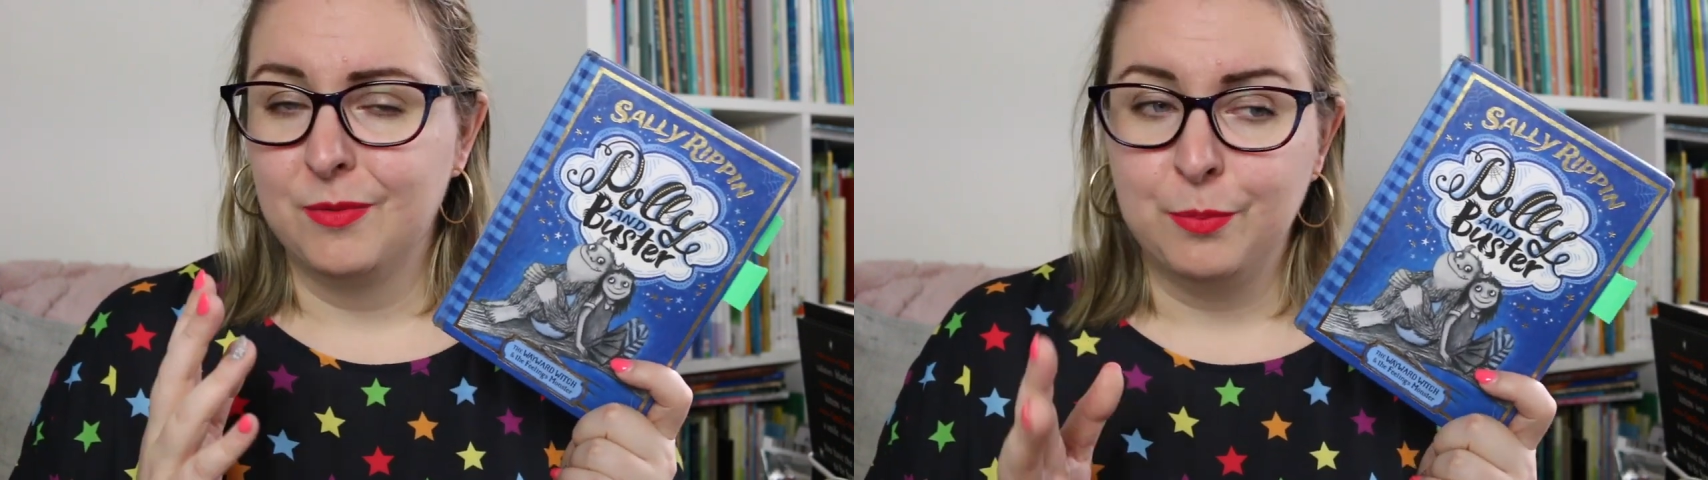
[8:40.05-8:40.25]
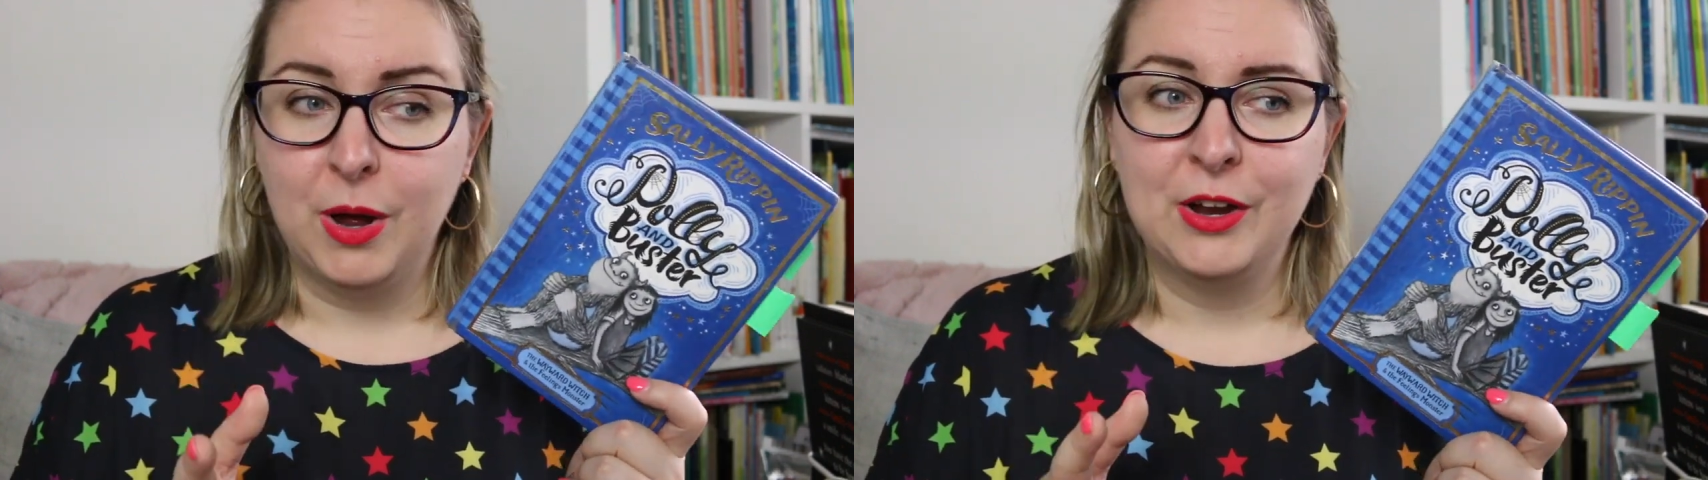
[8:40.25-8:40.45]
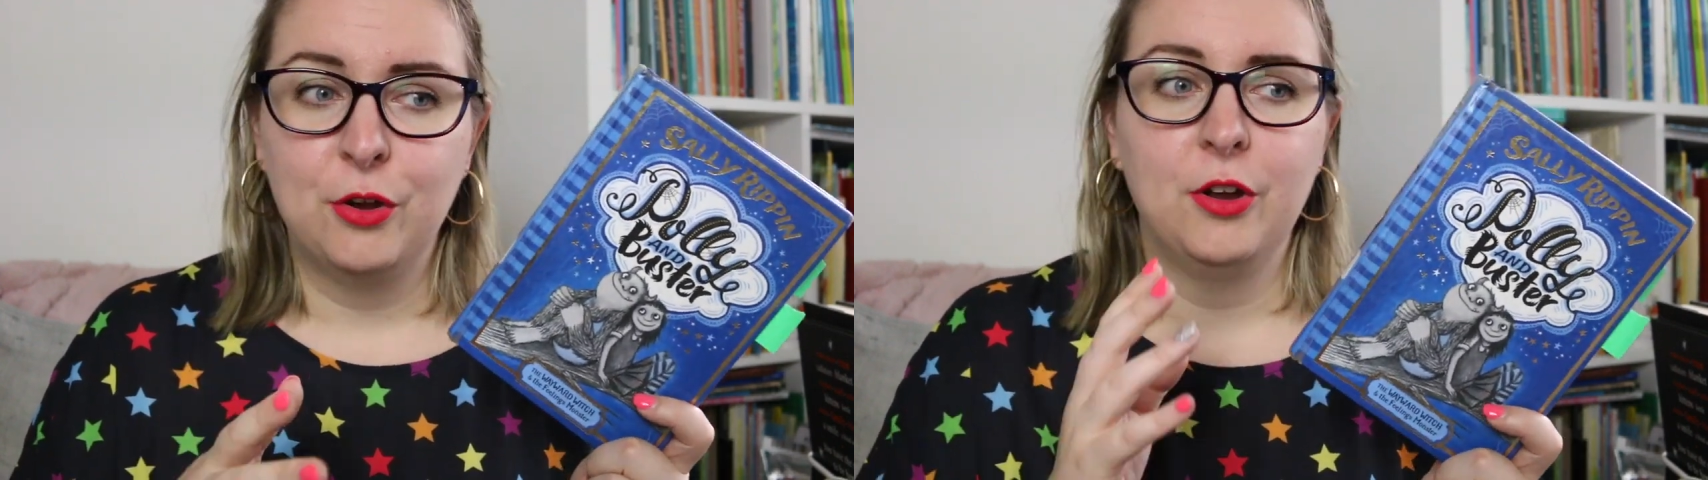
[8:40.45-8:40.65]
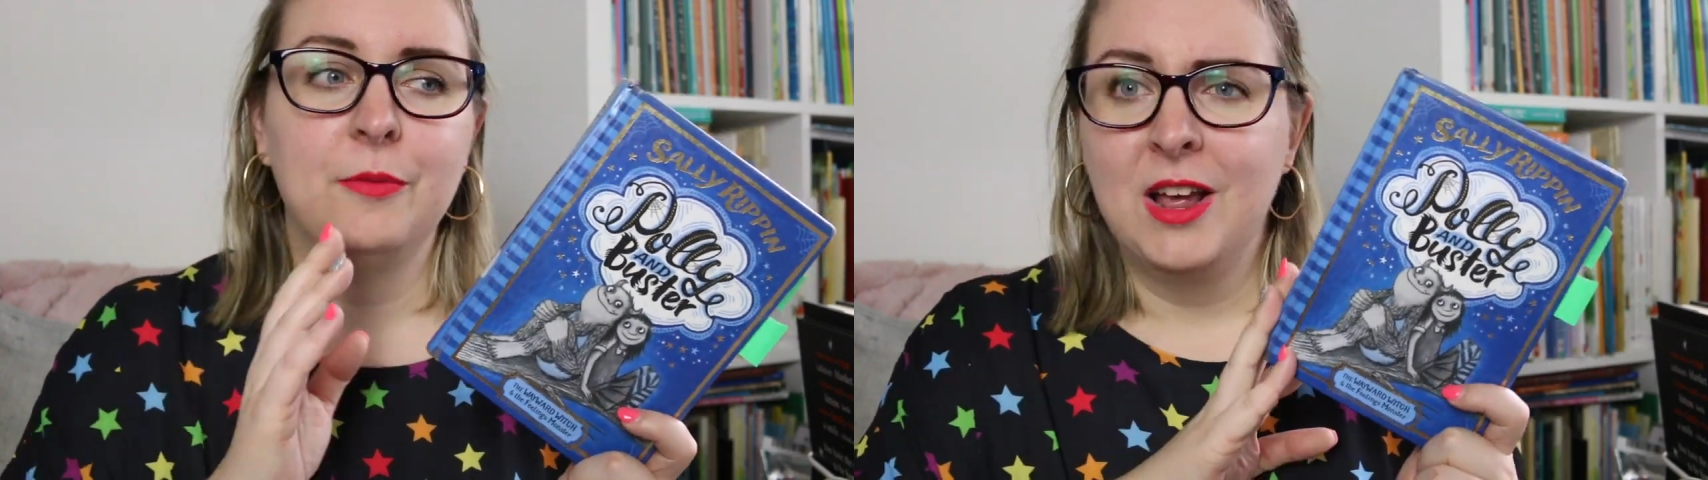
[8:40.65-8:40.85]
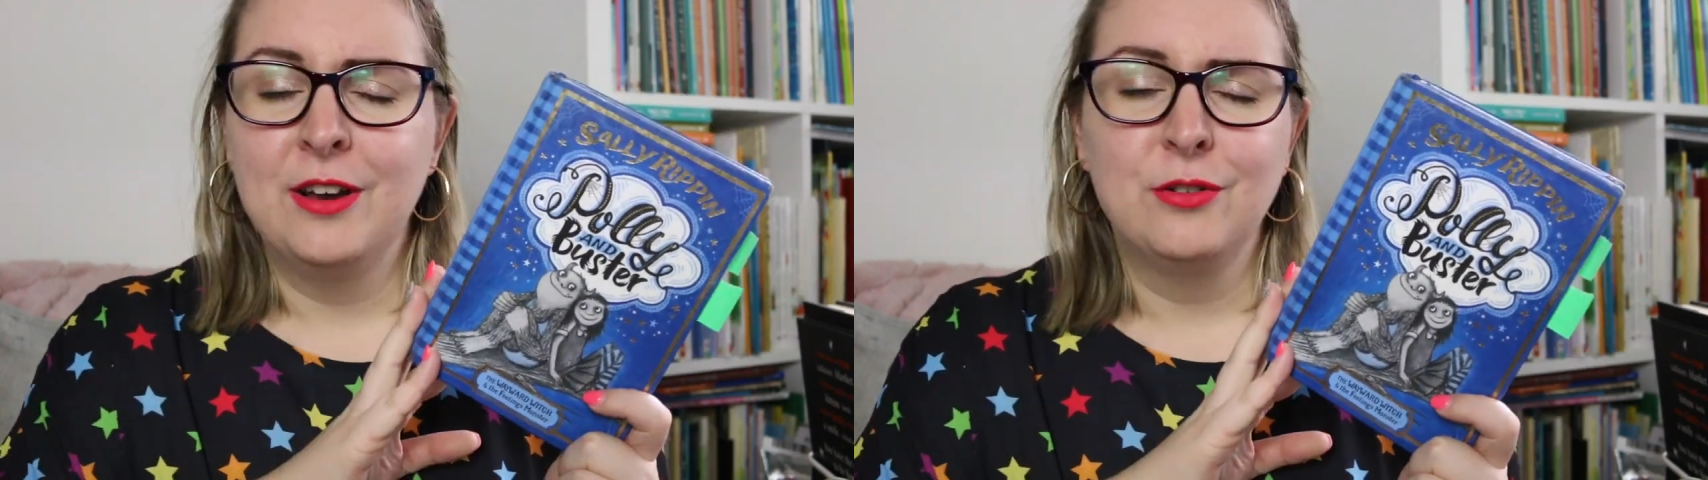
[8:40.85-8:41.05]
by
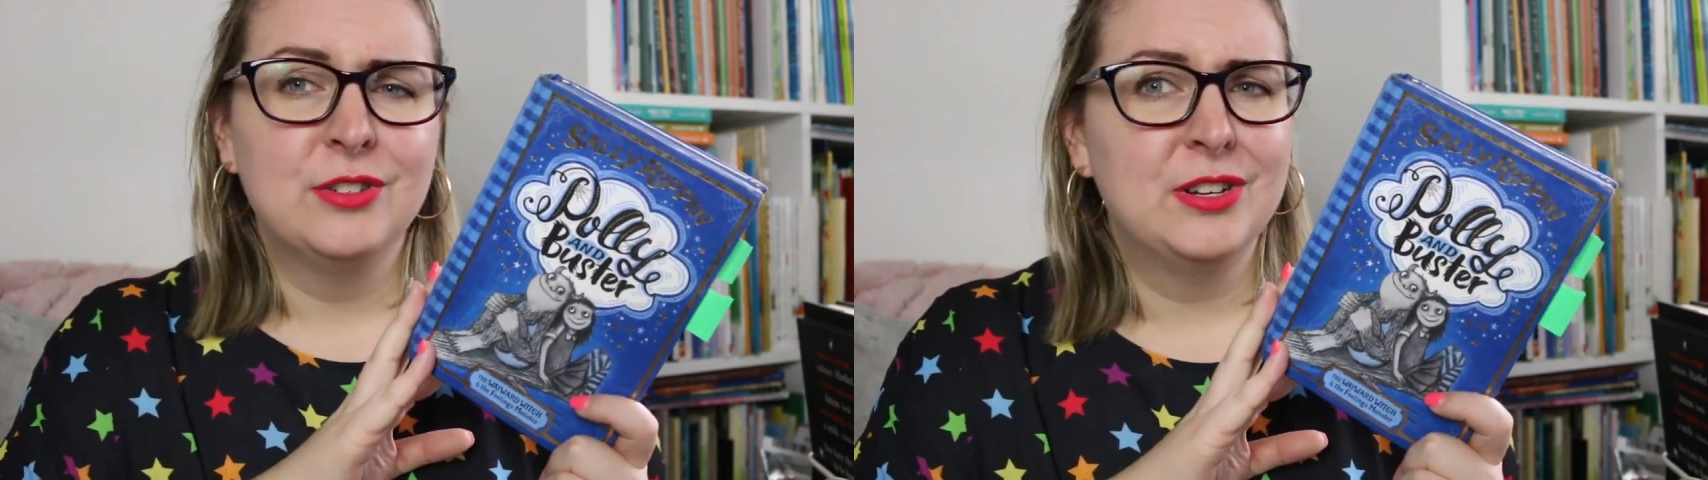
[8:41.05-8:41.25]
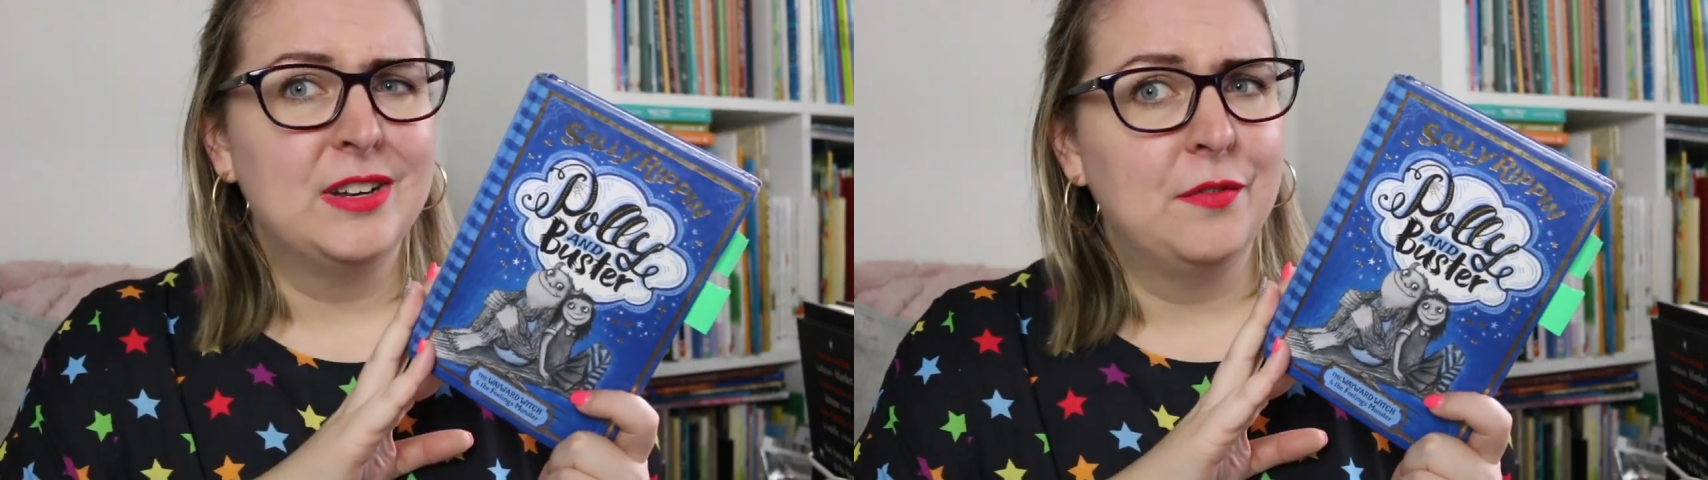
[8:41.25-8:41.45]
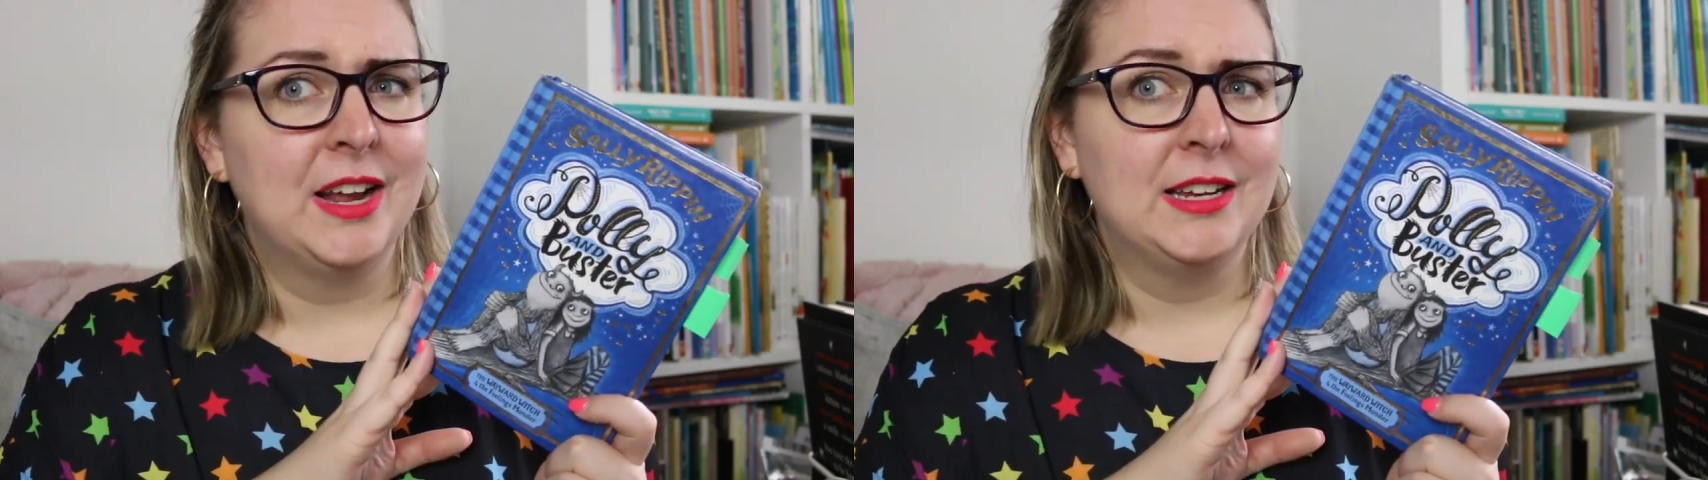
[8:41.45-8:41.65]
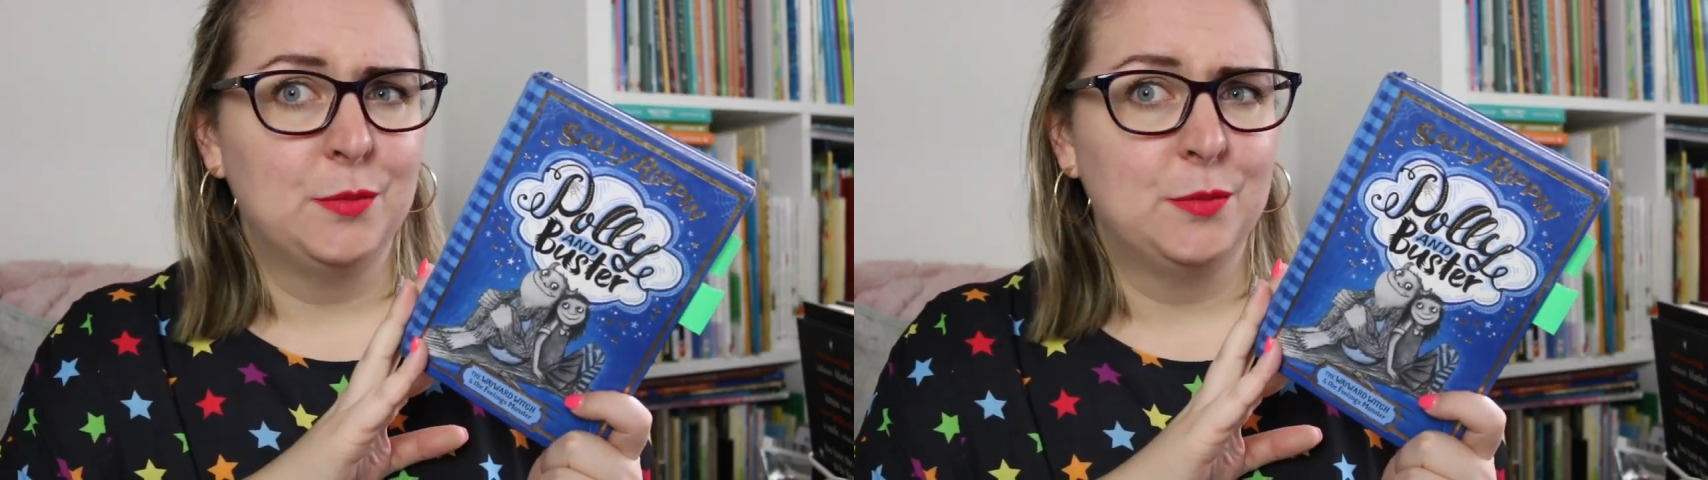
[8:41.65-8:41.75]
her. And it also navigates